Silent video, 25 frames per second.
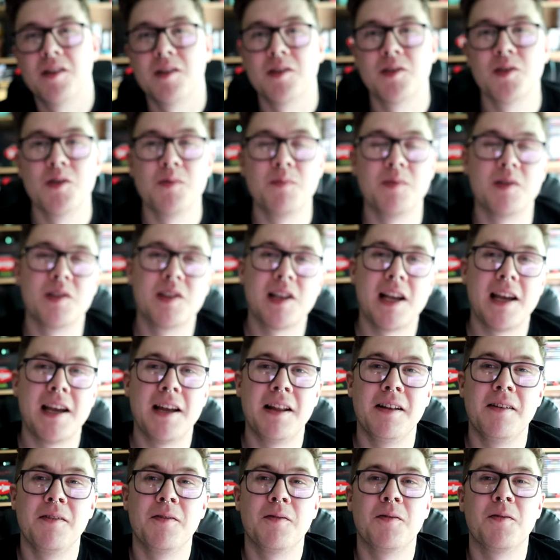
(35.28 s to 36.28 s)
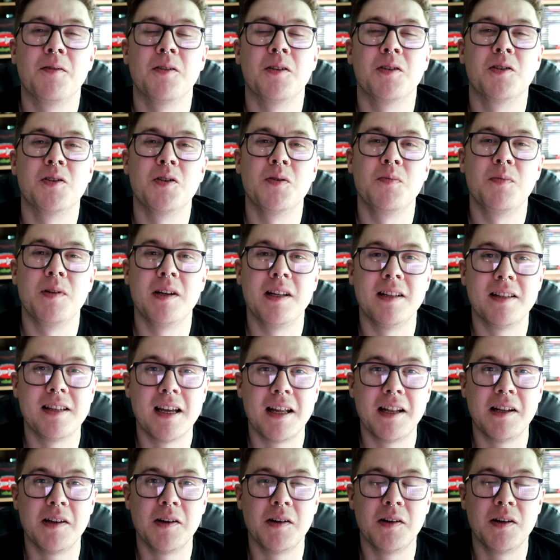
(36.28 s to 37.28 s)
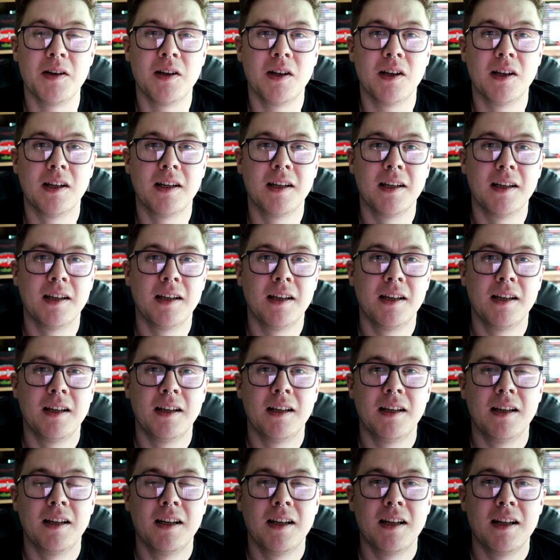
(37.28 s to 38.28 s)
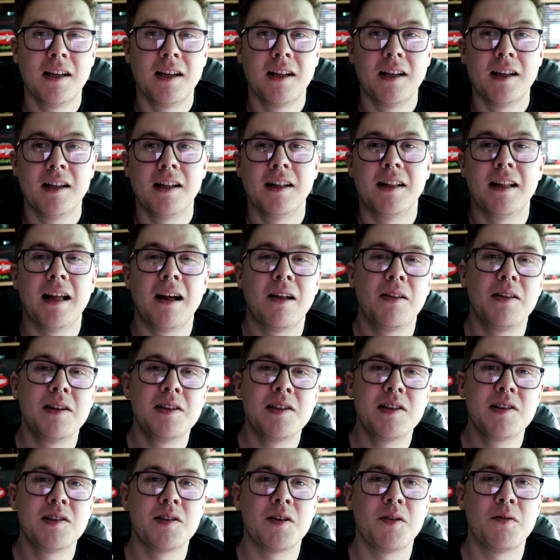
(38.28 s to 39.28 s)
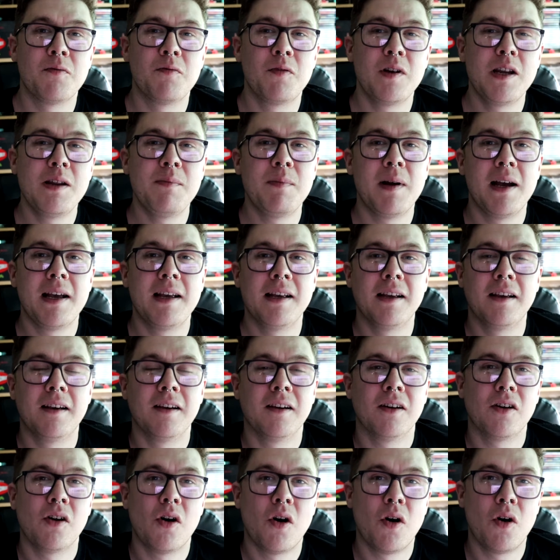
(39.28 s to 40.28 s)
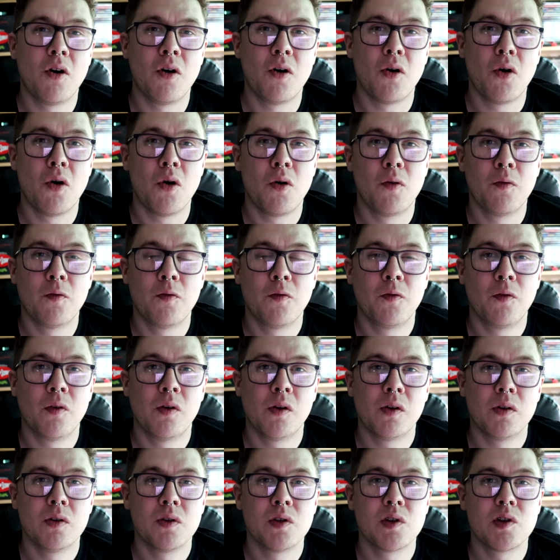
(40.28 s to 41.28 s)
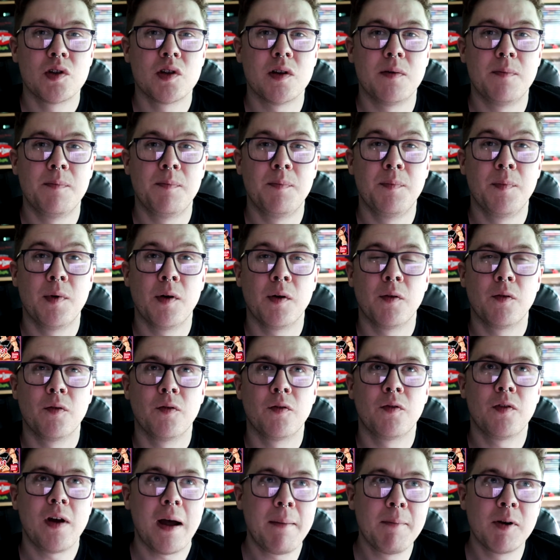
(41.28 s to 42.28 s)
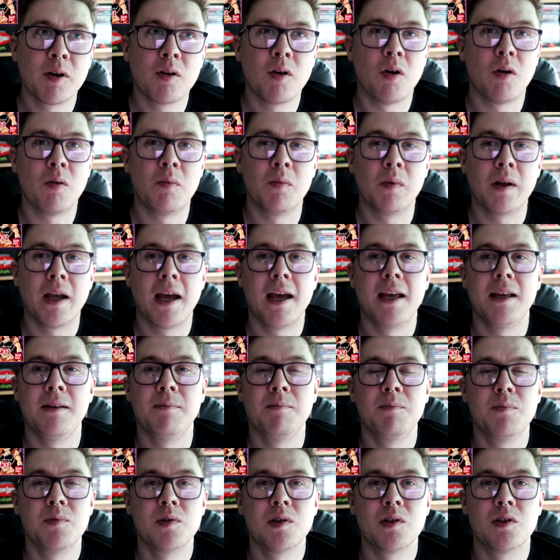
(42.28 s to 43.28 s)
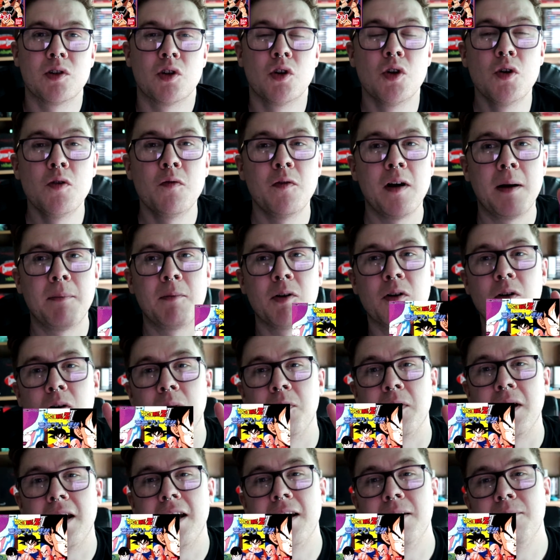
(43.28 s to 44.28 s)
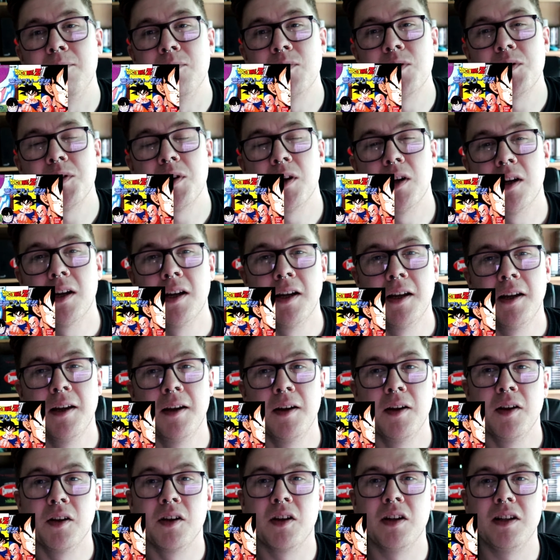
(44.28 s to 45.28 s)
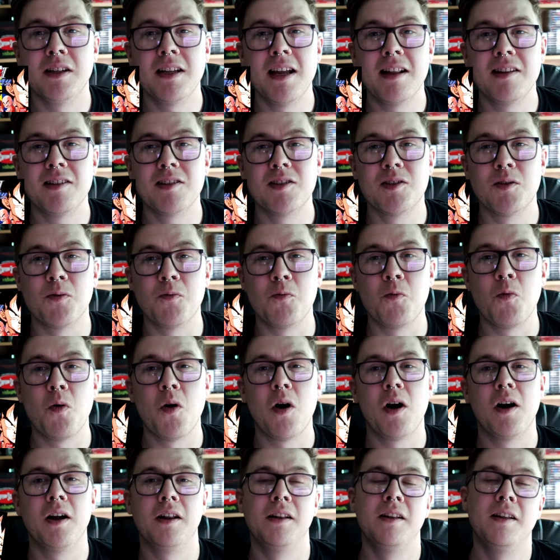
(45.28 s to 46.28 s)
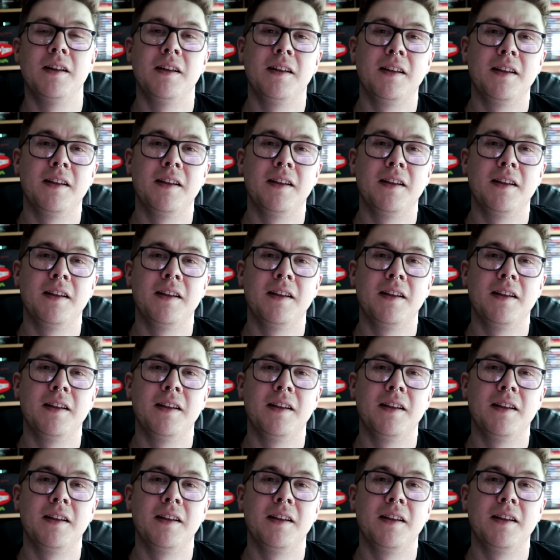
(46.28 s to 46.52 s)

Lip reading: the Super Saiyan for the Super Nintendo. Now this is a remake of some Famicom games, two Famicom games condensed to one,